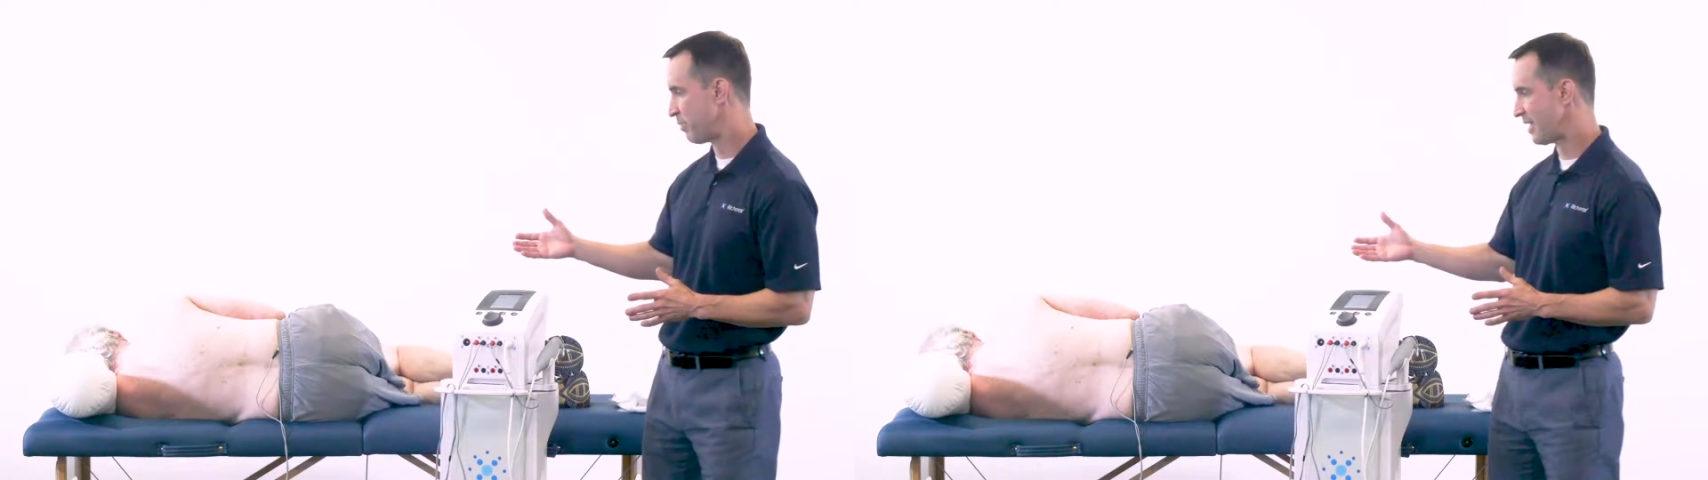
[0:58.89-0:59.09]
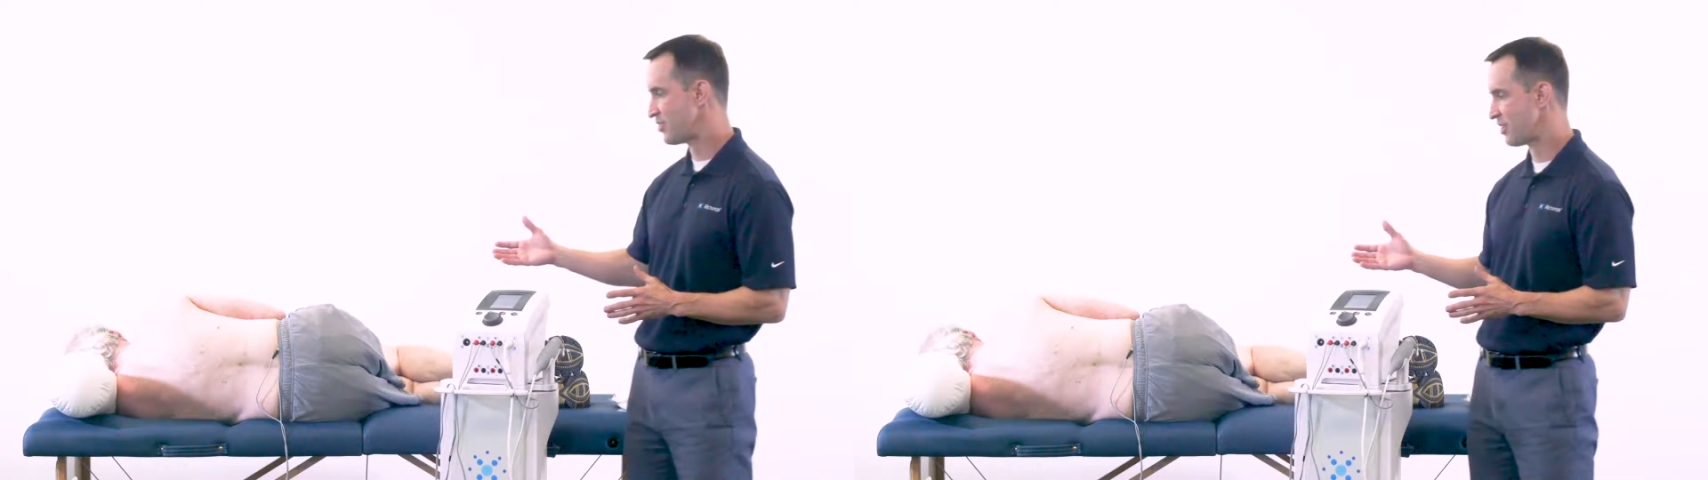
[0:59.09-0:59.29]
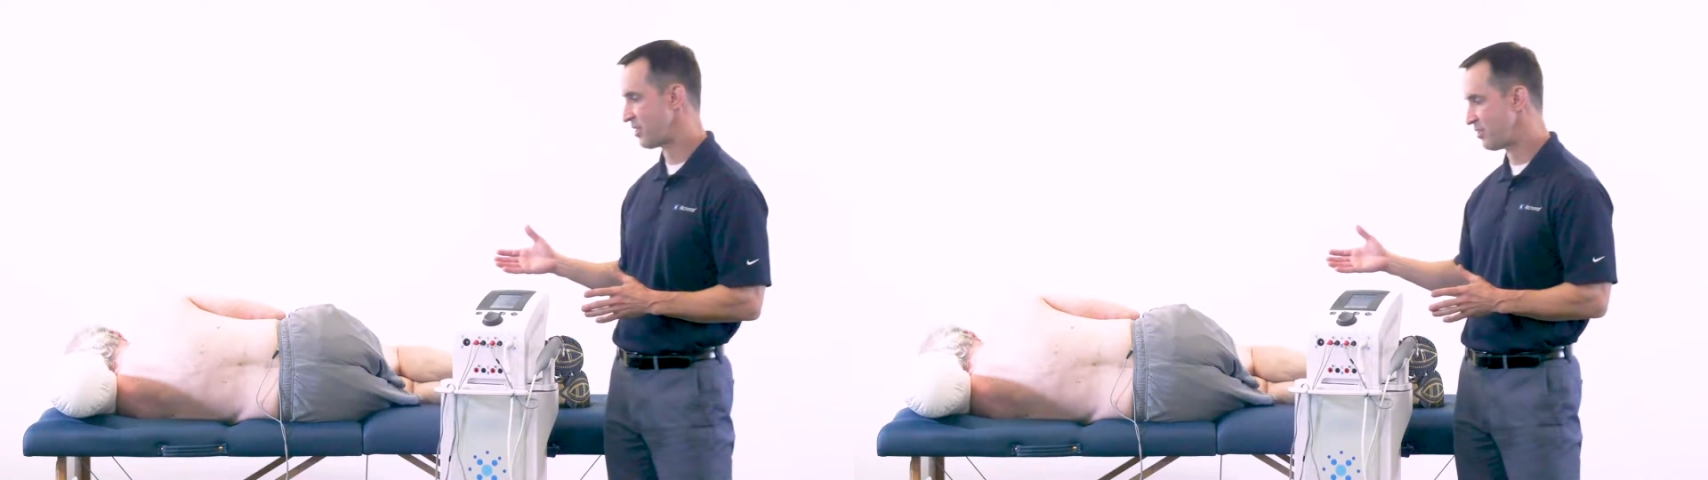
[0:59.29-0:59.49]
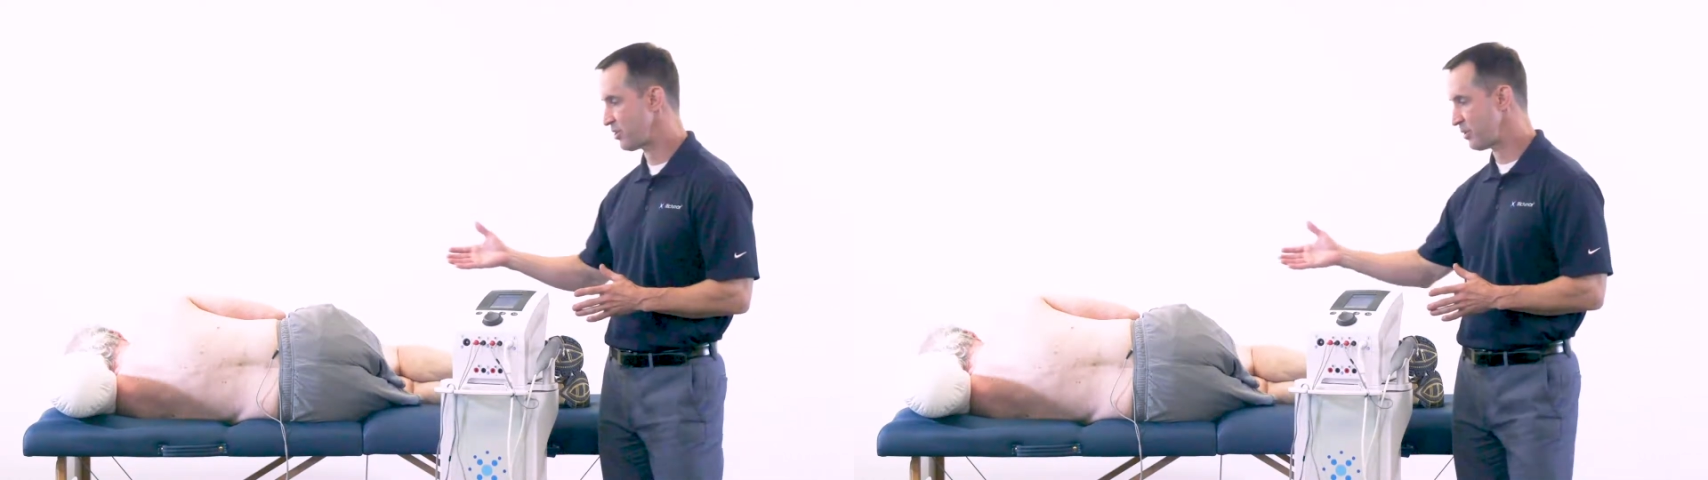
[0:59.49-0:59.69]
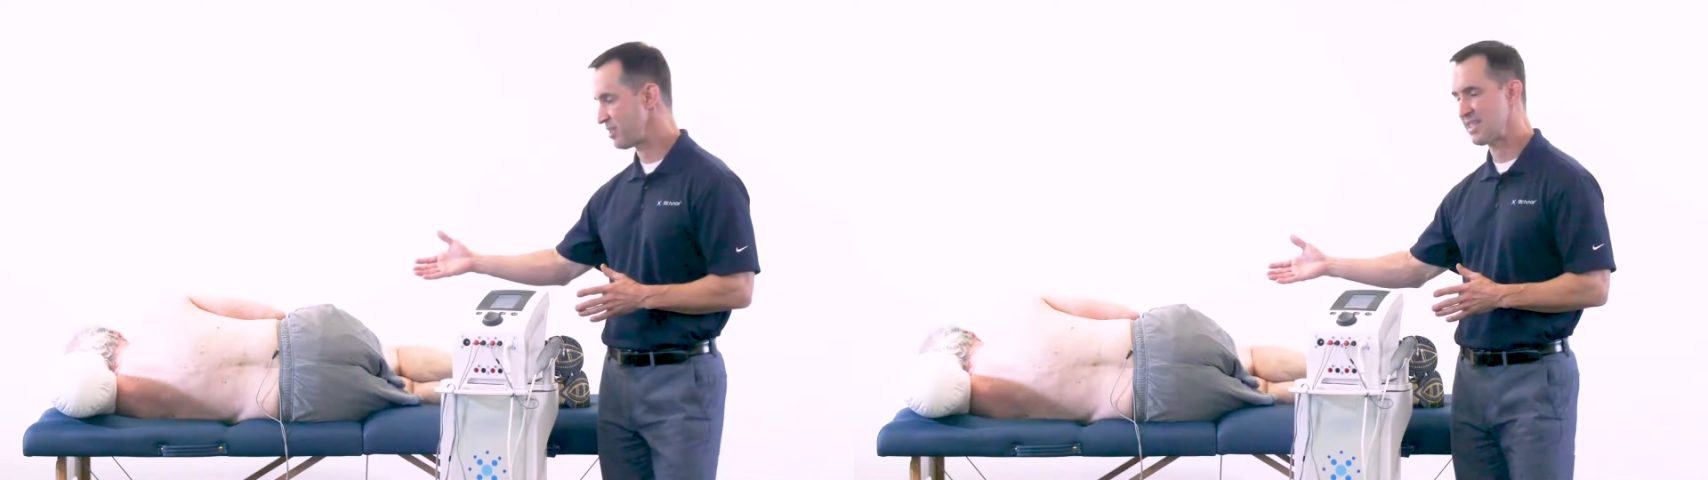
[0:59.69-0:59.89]
patient
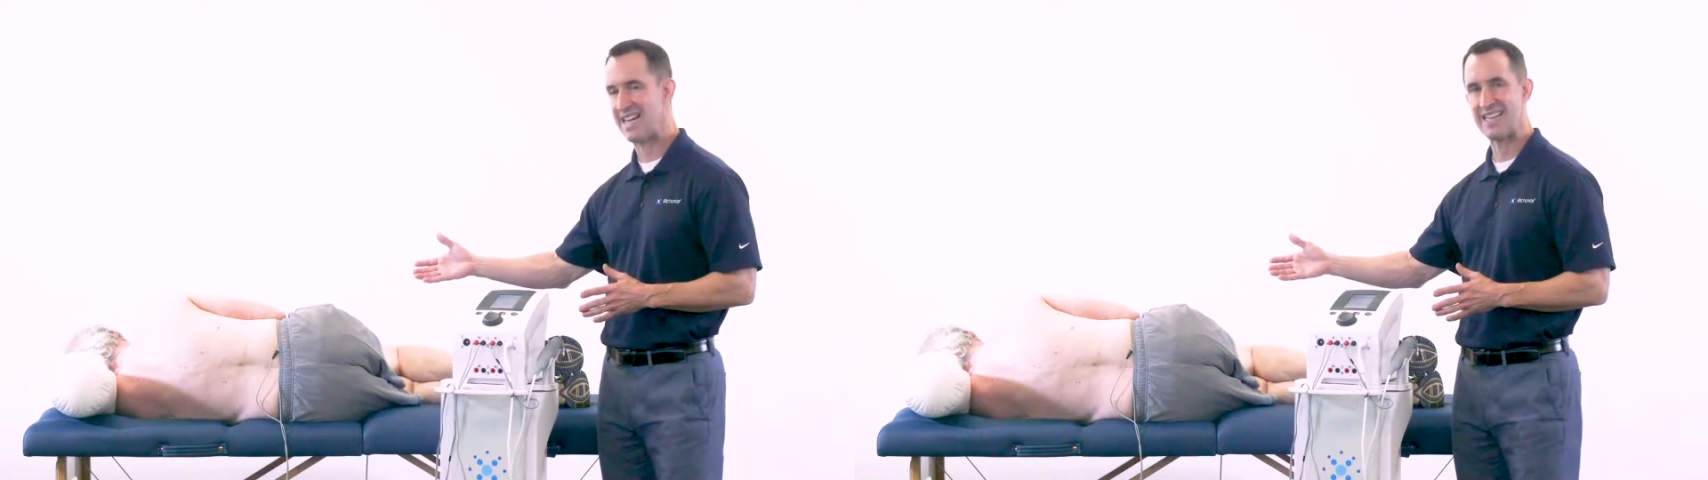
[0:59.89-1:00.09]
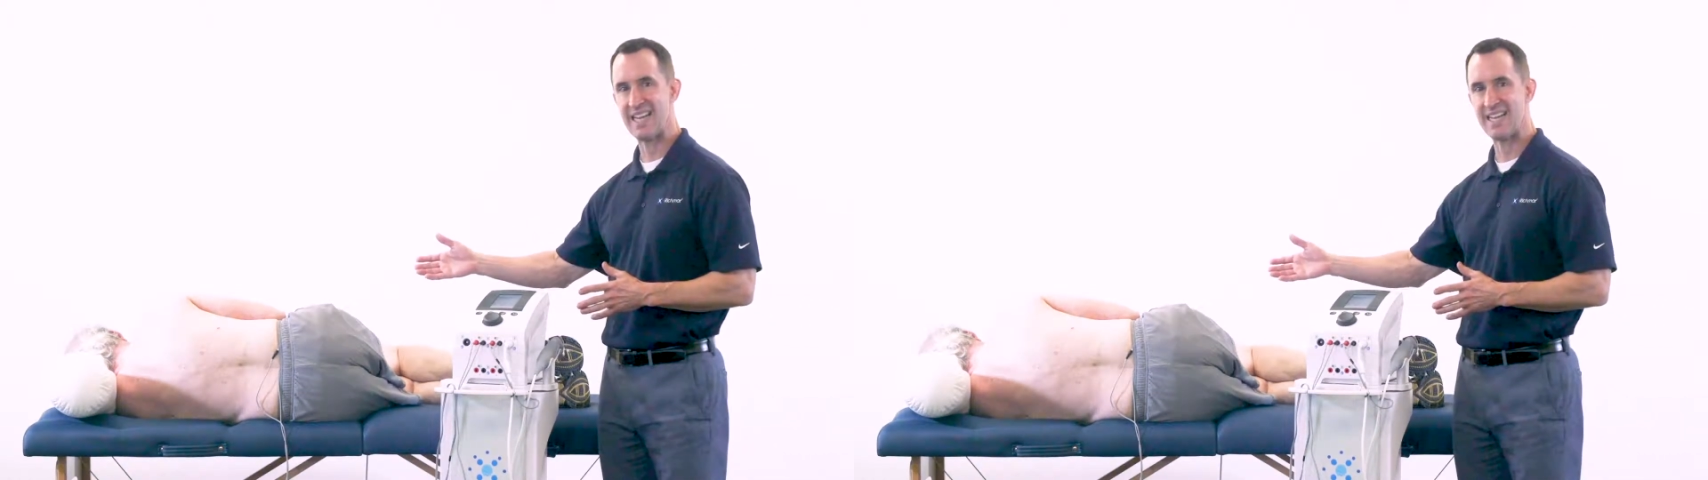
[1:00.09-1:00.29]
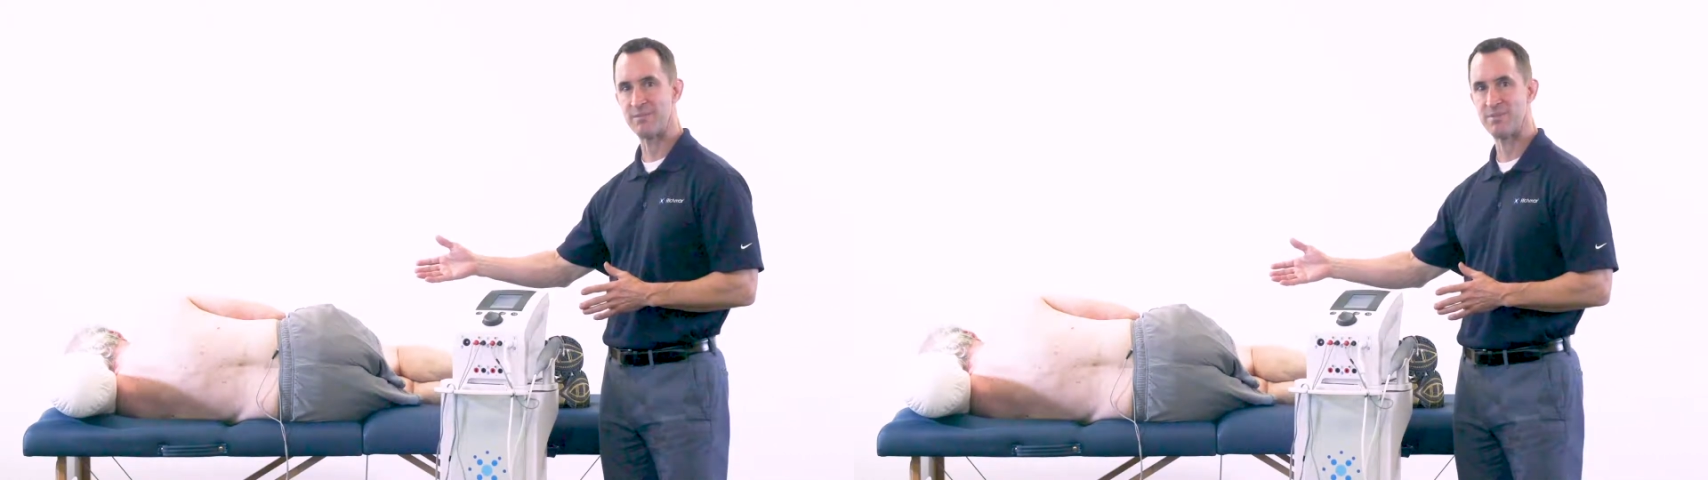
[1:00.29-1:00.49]
into a side-lying